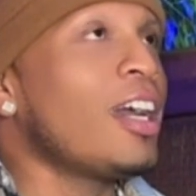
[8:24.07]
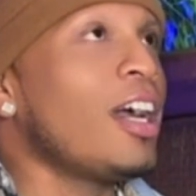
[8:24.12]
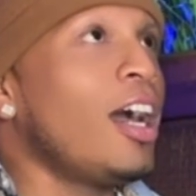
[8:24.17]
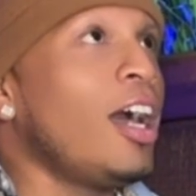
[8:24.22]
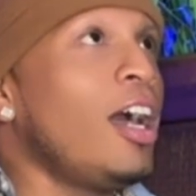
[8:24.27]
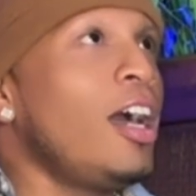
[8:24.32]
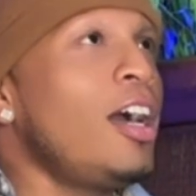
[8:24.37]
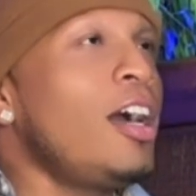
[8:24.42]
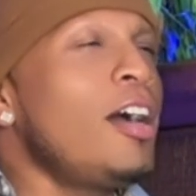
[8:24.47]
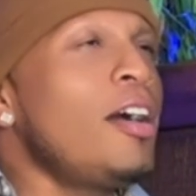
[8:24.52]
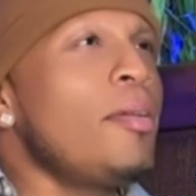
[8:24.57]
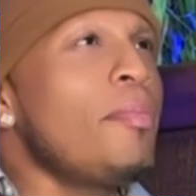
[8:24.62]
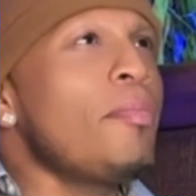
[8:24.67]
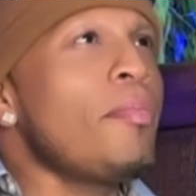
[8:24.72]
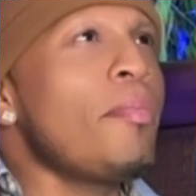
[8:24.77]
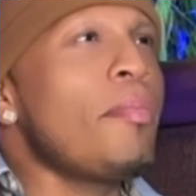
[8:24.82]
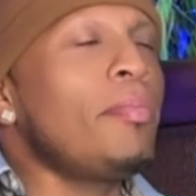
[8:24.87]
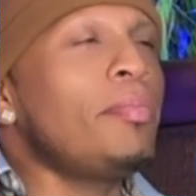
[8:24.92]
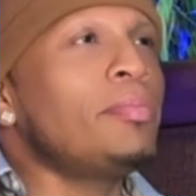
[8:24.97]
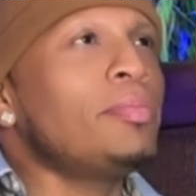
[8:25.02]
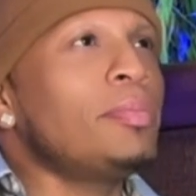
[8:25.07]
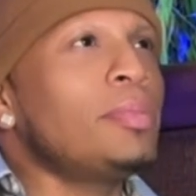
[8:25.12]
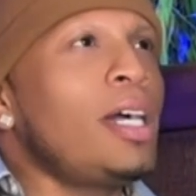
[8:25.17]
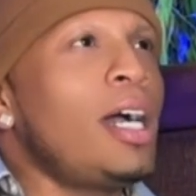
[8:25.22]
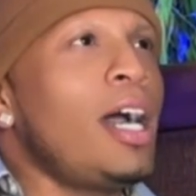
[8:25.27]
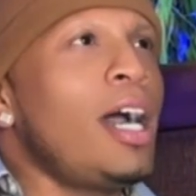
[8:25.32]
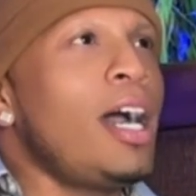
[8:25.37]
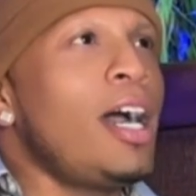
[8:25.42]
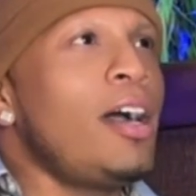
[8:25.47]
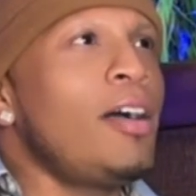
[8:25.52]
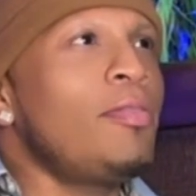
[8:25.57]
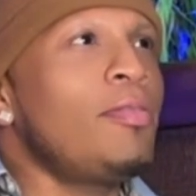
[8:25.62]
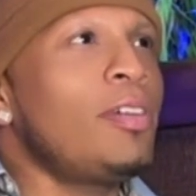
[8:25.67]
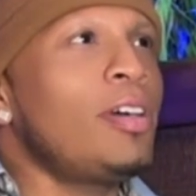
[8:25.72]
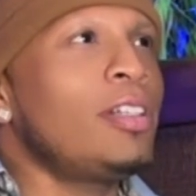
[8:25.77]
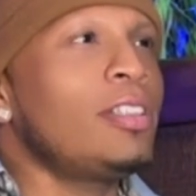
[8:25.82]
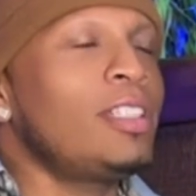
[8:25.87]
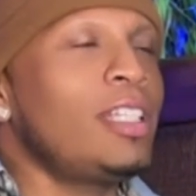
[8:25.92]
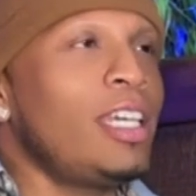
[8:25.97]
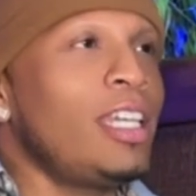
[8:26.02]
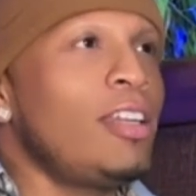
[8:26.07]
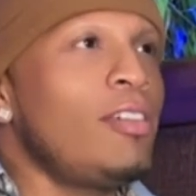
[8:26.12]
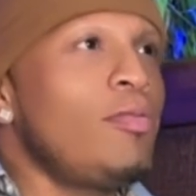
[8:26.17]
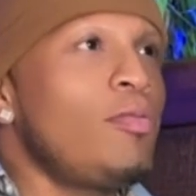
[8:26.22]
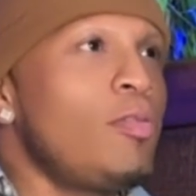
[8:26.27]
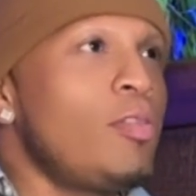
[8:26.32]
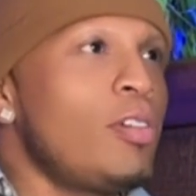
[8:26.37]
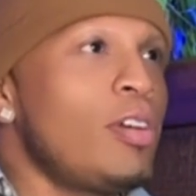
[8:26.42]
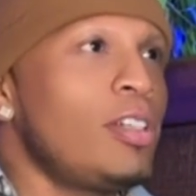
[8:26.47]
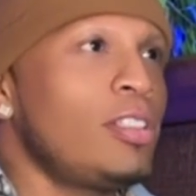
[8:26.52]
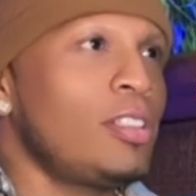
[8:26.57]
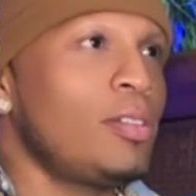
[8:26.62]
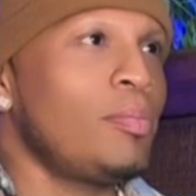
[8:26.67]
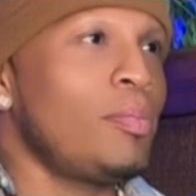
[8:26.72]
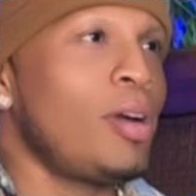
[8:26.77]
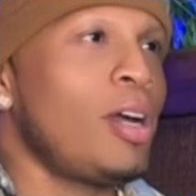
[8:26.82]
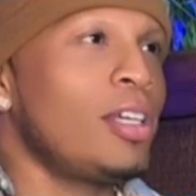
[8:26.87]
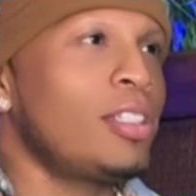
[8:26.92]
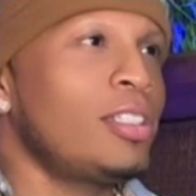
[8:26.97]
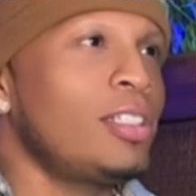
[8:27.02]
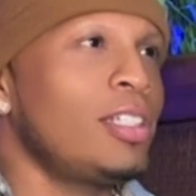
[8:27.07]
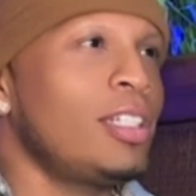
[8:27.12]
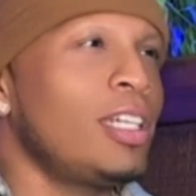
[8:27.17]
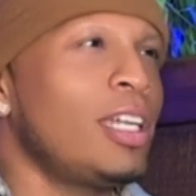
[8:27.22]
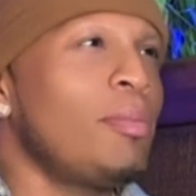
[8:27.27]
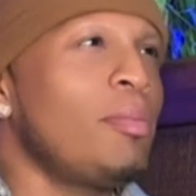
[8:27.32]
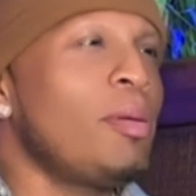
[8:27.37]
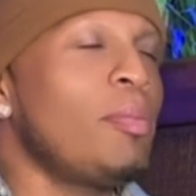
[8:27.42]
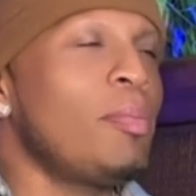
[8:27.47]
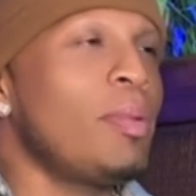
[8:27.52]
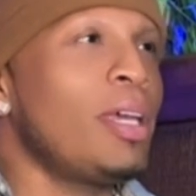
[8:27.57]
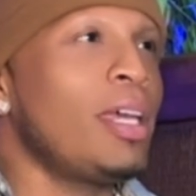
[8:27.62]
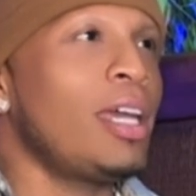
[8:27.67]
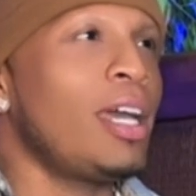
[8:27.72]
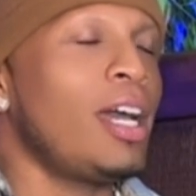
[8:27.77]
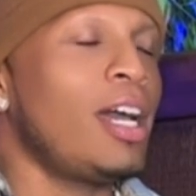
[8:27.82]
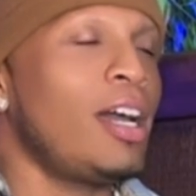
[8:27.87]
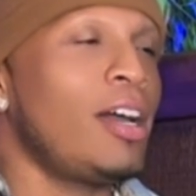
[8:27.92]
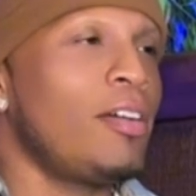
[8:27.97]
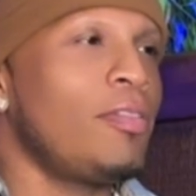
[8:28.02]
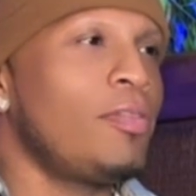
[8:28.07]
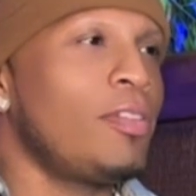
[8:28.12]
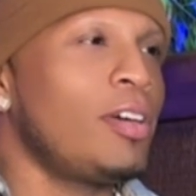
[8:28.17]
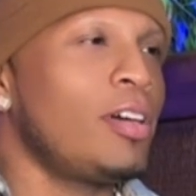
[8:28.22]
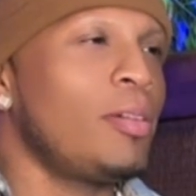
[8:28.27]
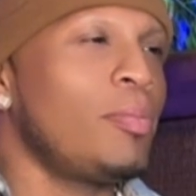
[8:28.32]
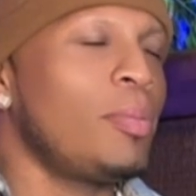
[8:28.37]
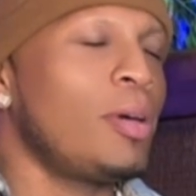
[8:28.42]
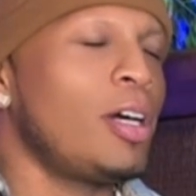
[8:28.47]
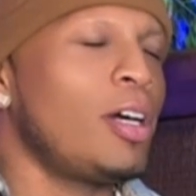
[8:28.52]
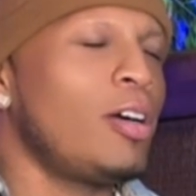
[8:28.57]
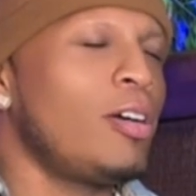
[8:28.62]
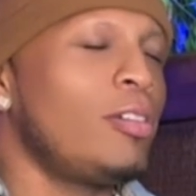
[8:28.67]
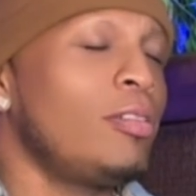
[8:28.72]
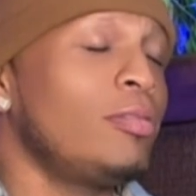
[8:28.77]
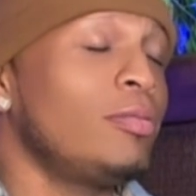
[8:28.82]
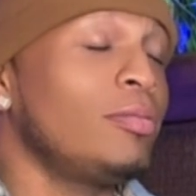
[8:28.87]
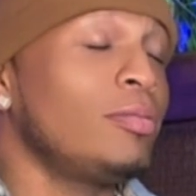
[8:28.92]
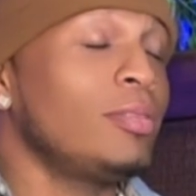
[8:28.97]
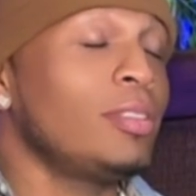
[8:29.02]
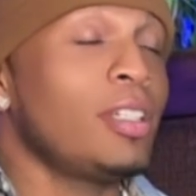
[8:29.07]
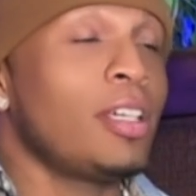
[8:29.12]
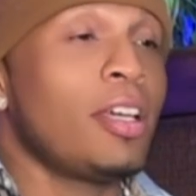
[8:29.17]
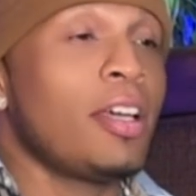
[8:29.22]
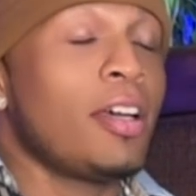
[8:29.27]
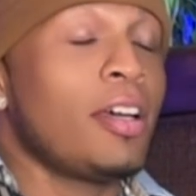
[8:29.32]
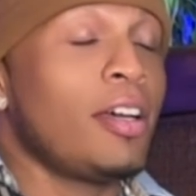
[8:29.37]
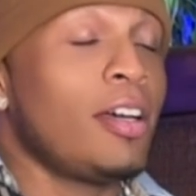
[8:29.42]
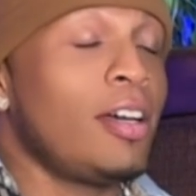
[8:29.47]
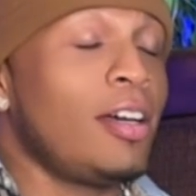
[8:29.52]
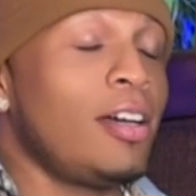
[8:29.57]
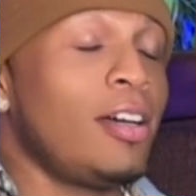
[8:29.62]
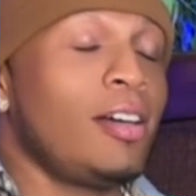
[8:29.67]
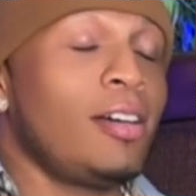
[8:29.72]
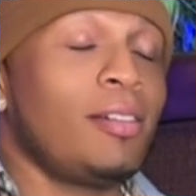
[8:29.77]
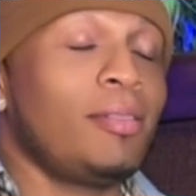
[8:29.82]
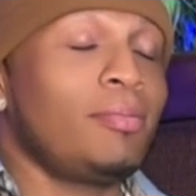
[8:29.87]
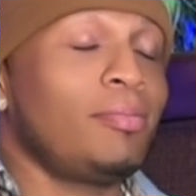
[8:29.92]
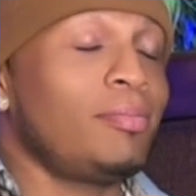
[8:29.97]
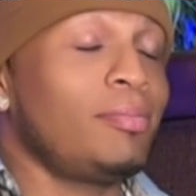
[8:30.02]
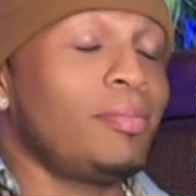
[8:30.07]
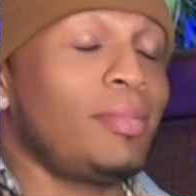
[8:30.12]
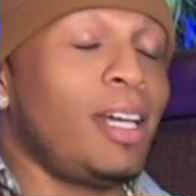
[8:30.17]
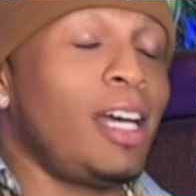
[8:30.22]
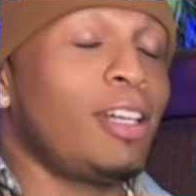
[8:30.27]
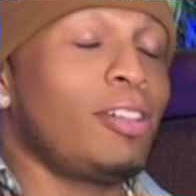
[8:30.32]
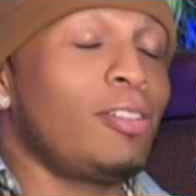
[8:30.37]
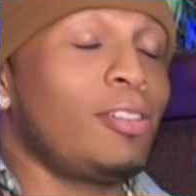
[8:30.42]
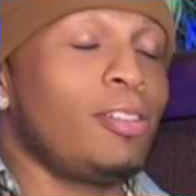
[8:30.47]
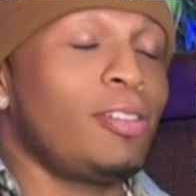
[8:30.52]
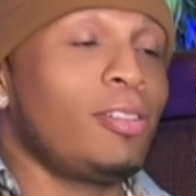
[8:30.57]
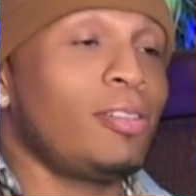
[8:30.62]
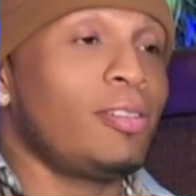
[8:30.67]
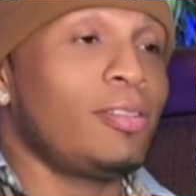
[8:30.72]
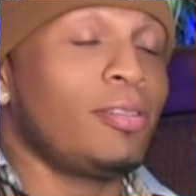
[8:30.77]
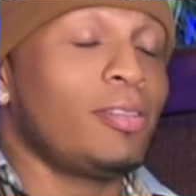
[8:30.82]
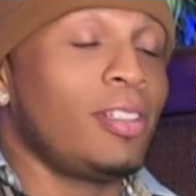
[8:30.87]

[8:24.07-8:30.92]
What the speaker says: I have 10-4 as a boxer. In MMA, I have about I don't know.